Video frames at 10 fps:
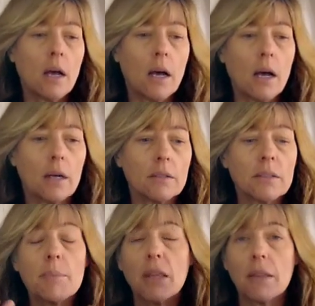uh,
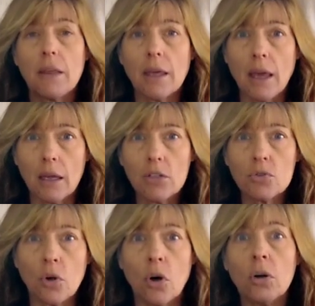something that they can't
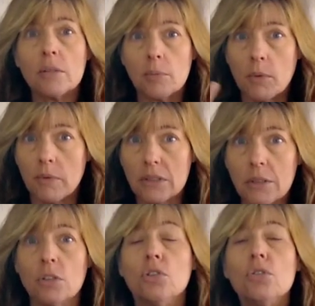control. Some of
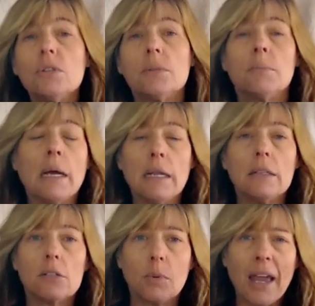us lose
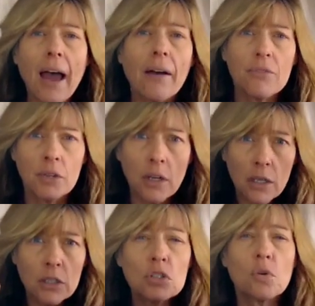money, so we have to
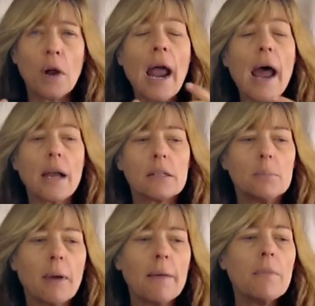contract.
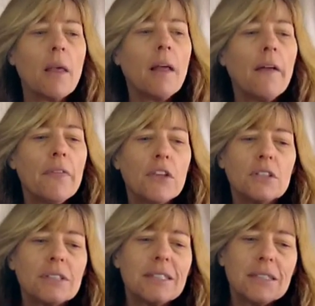But
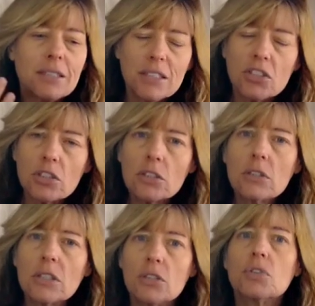there's an
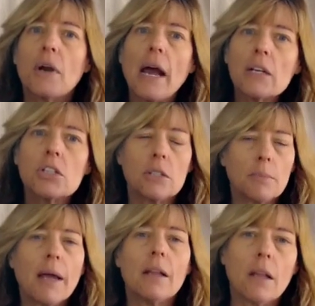intentional contraction
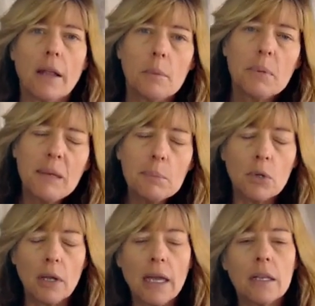by a lot of
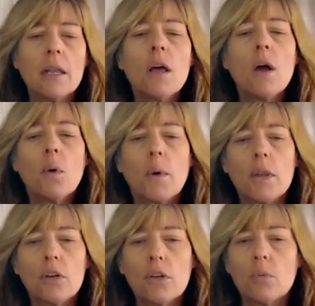people. And
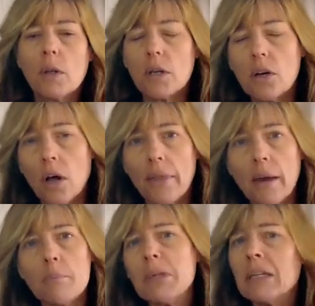whether you want to call
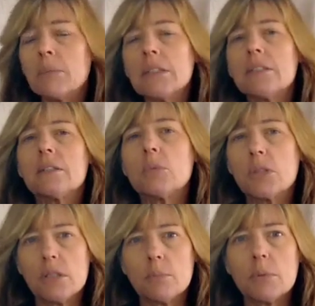that minimalism
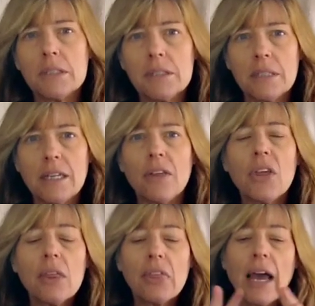or simplicity, I
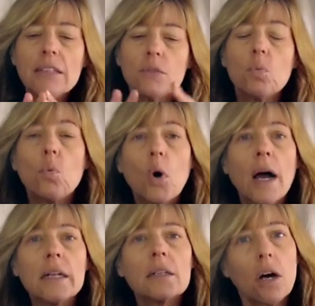think that's
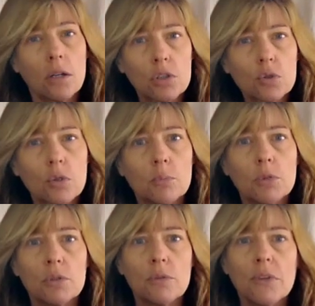one cultural
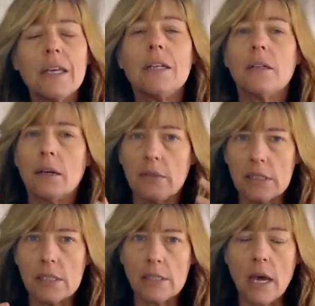move in and of
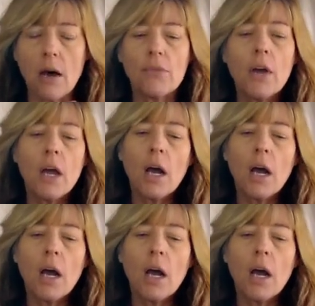itself.